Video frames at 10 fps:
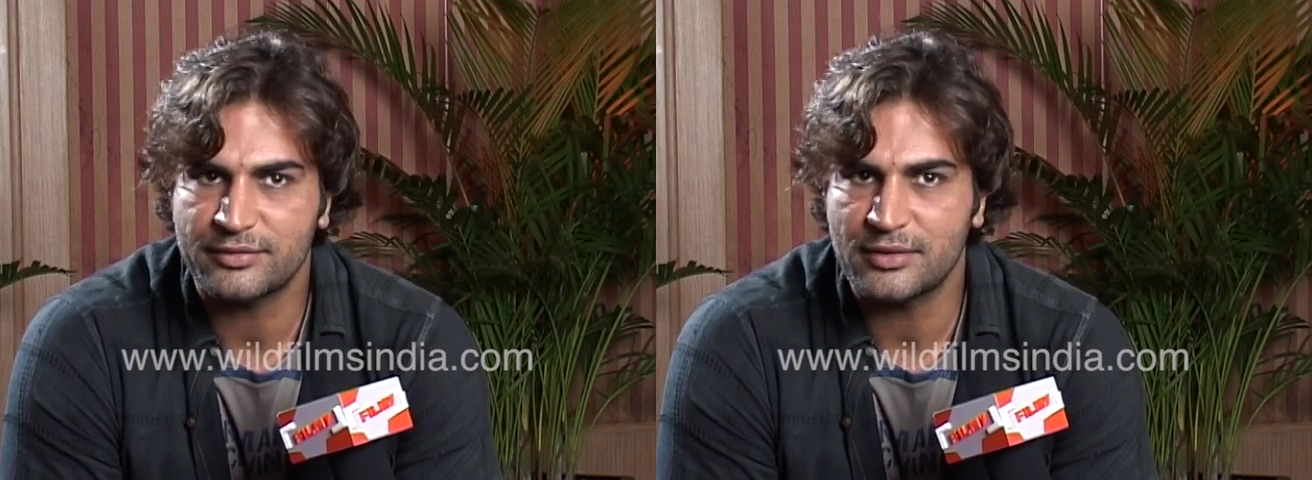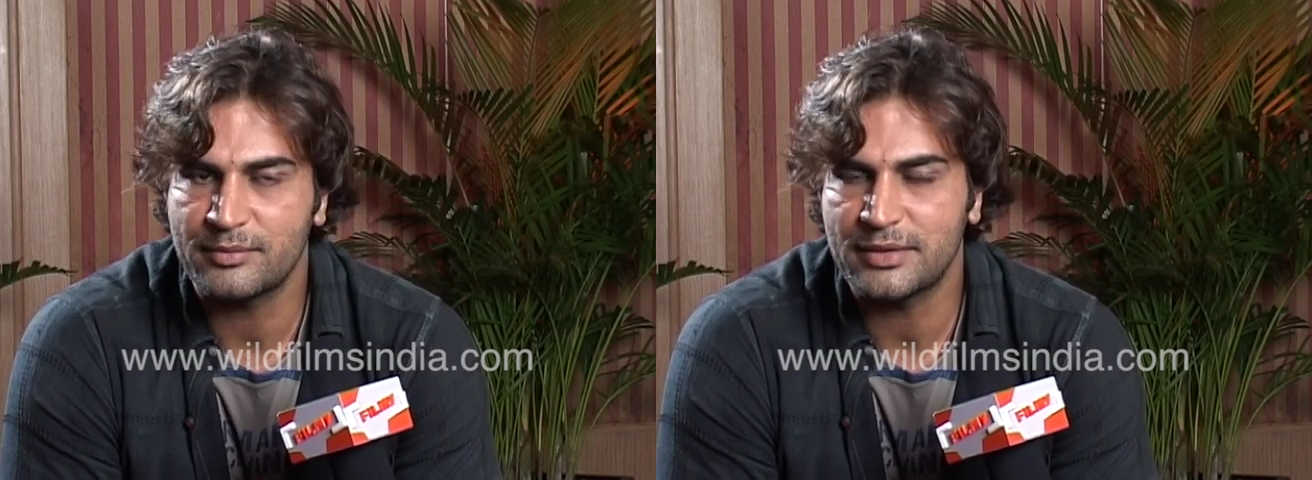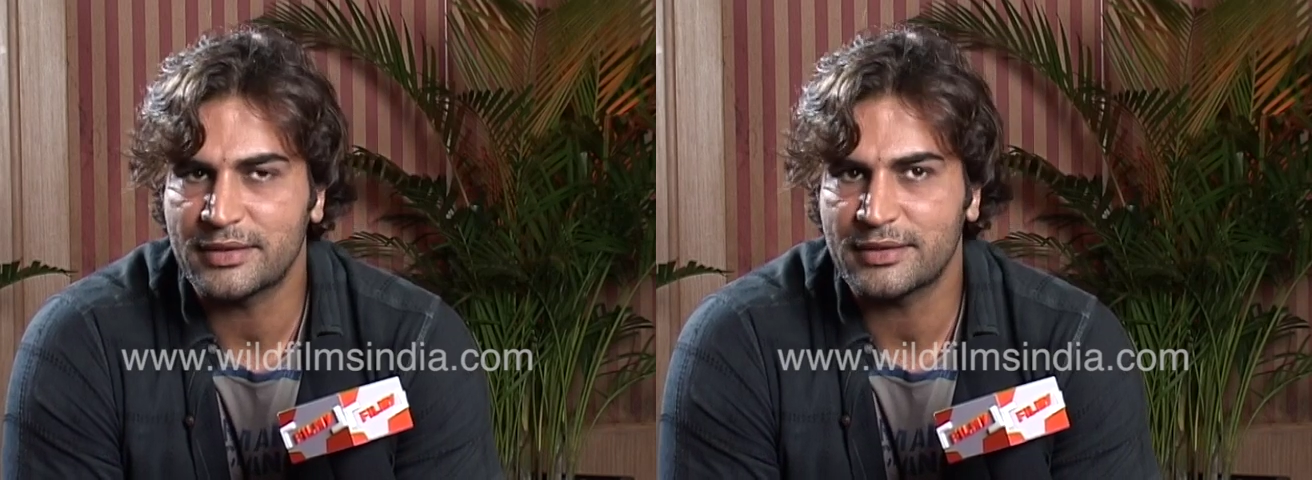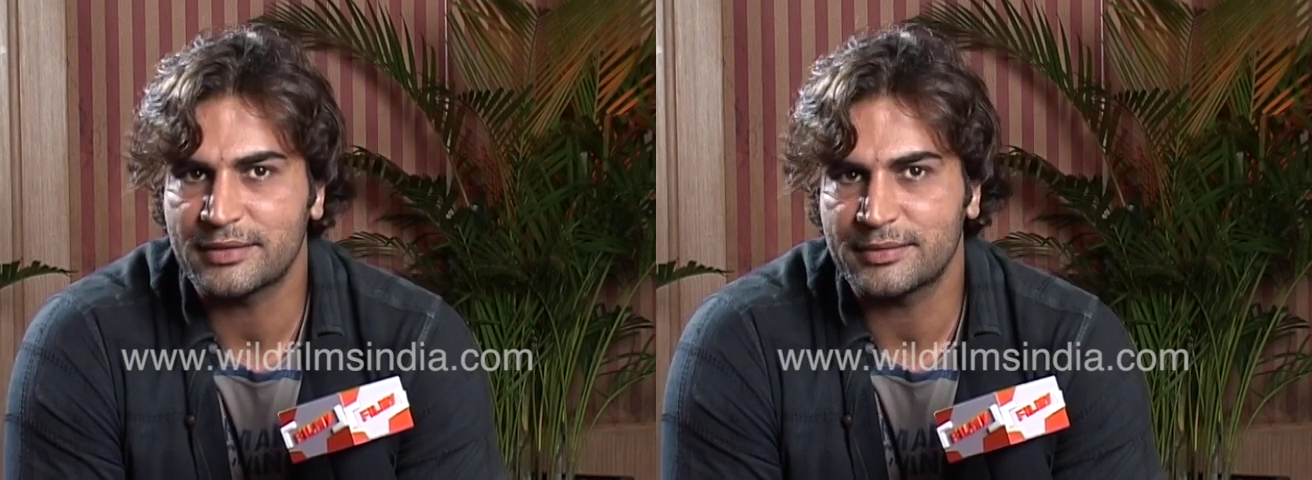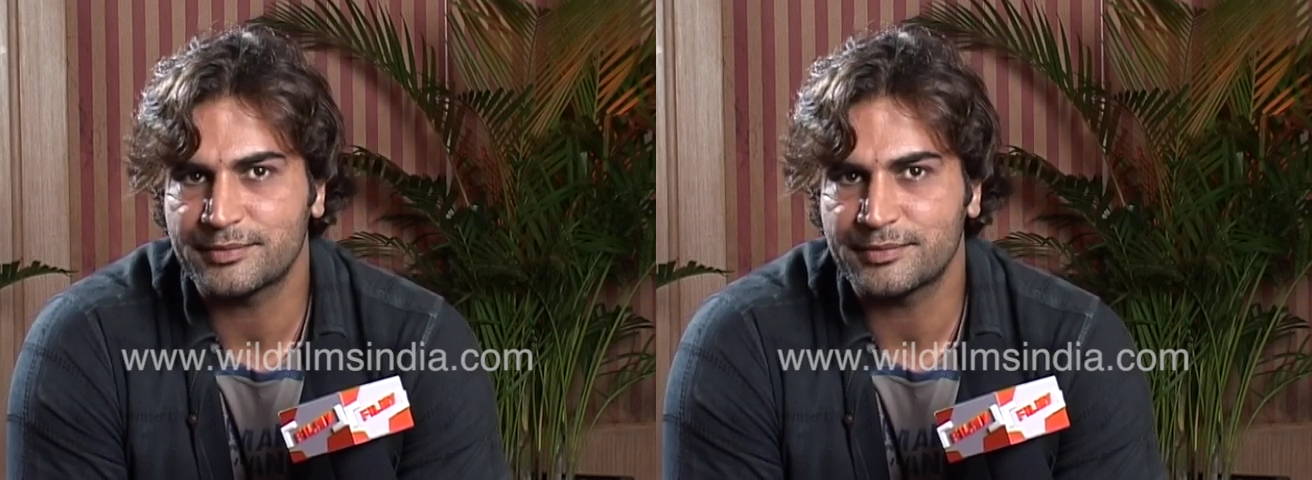filmmaking.